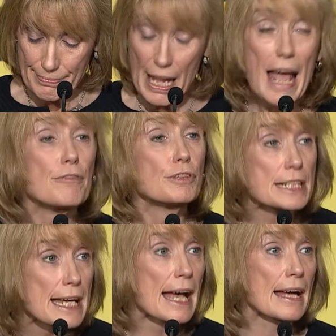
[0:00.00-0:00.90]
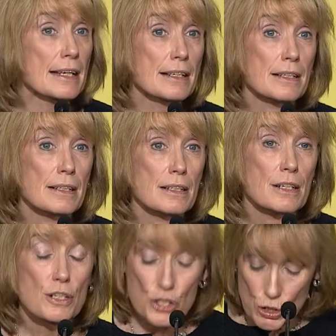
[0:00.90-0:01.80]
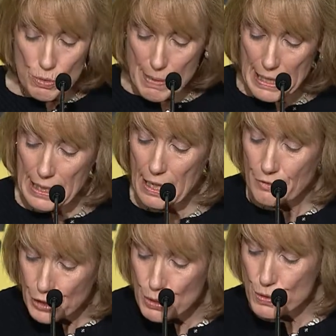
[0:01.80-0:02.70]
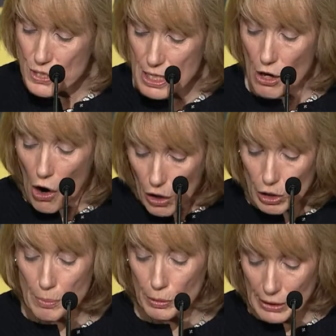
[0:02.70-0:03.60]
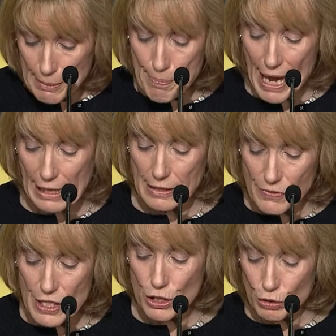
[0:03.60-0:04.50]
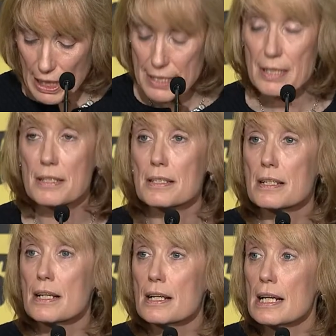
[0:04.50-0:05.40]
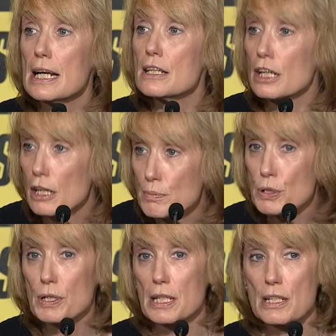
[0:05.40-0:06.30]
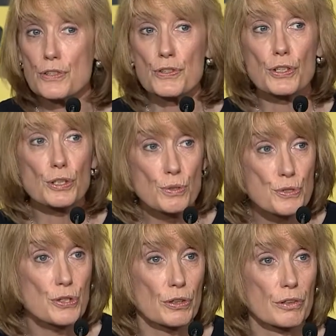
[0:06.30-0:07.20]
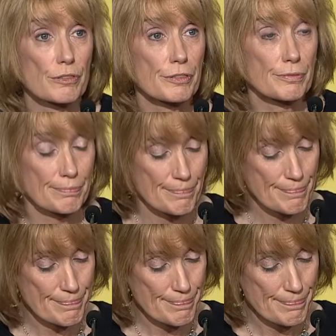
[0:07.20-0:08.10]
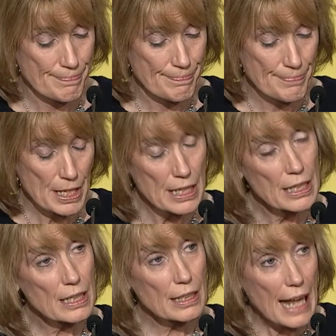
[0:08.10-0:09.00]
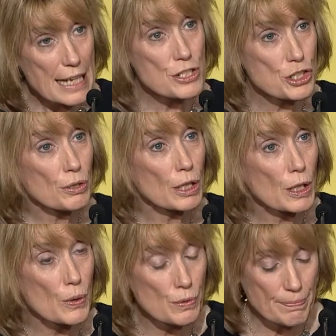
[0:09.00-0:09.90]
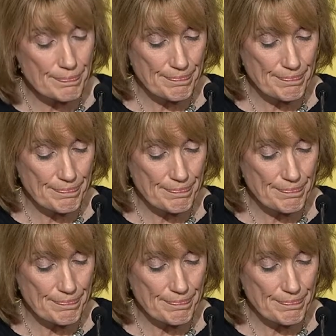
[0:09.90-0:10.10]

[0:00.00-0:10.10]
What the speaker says: Every day, too many of you see the horrible impact of this crisis in the communities you serve. Last year alone,